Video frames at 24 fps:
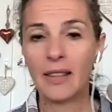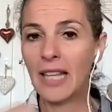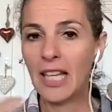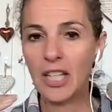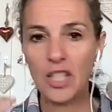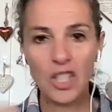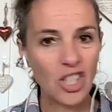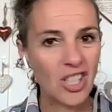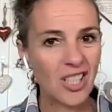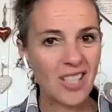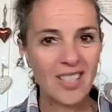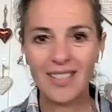
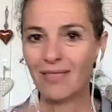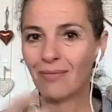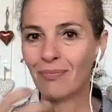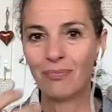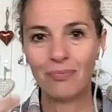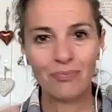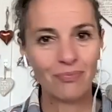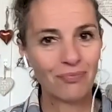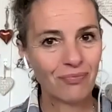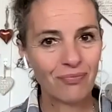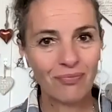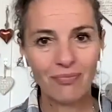They just
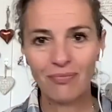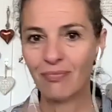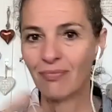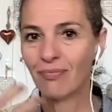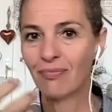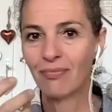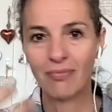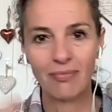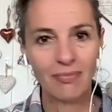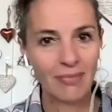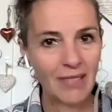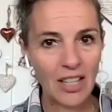
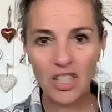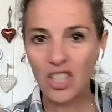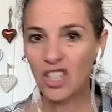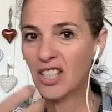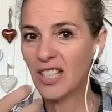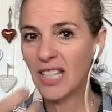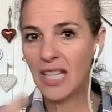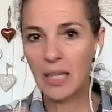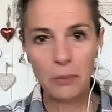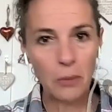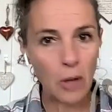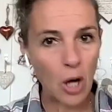
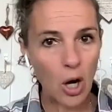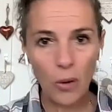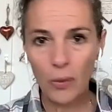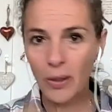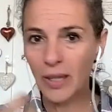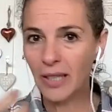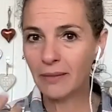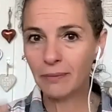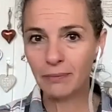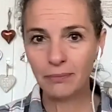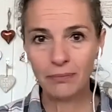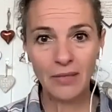keep
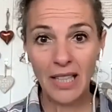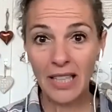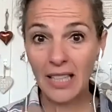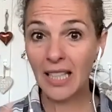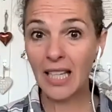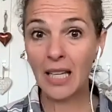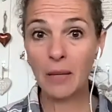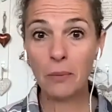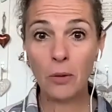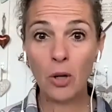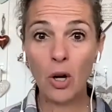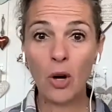going
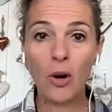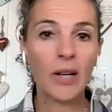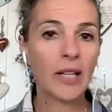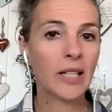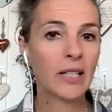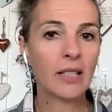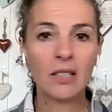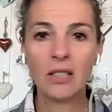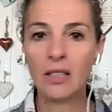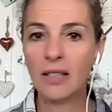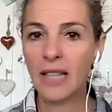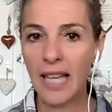and keep going
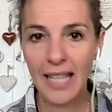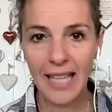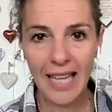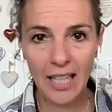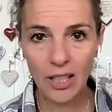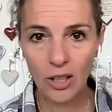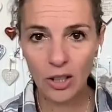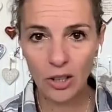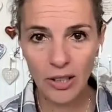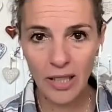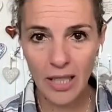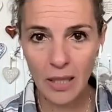until they
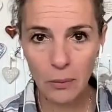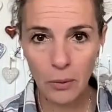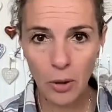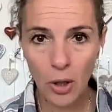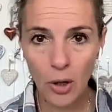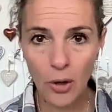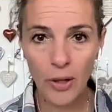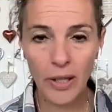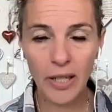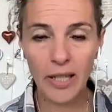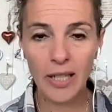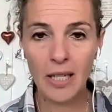cannot keep
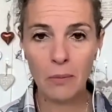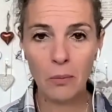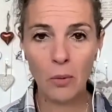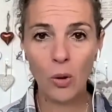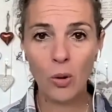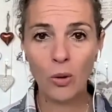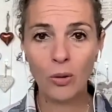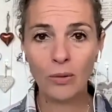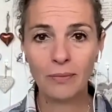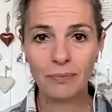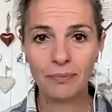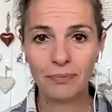going
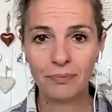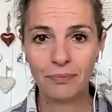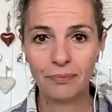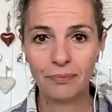anymore.